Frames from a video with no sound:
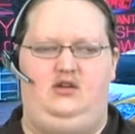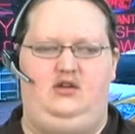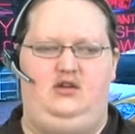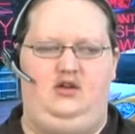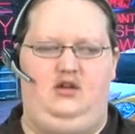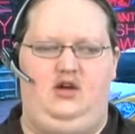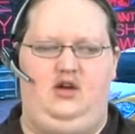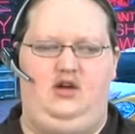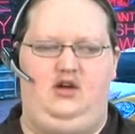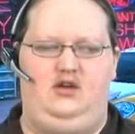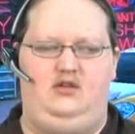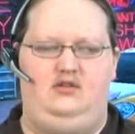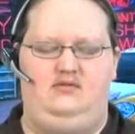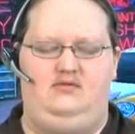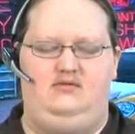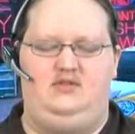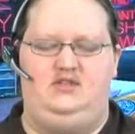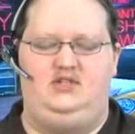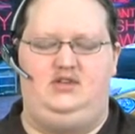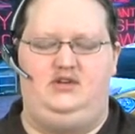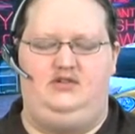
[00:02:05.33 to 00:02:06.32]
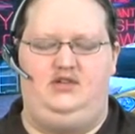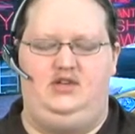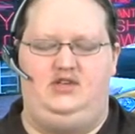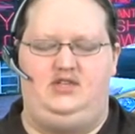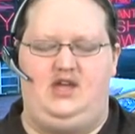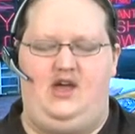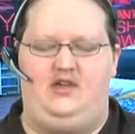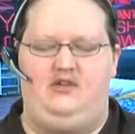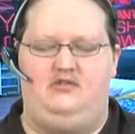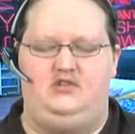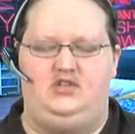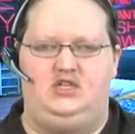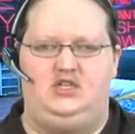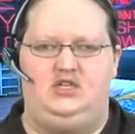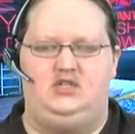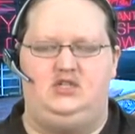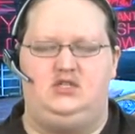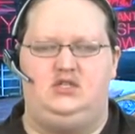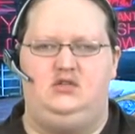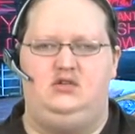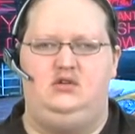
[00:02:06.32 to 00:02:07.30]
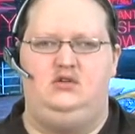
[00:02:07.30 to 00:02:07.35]
uh, serious
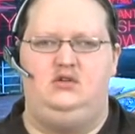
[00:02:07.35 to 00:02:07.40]
allergies?